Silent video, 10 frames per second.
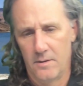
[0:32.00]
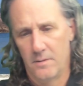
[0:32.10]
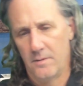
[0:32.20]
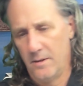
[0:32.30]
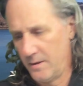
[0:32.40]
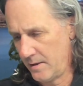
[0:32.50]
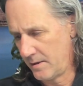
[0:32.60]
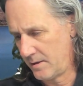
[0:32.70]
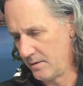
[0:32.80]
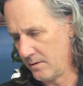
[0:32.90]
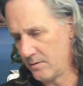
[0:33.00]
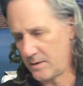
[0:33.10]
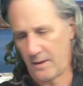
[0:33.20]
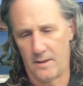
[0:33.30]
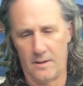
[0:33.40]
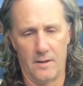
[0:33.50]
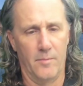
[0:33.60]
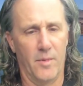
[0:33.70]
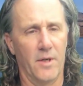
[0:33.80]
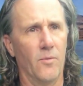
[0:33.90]
right? I got those. I got a
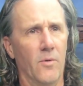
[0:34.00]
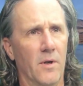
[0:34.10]
bigger one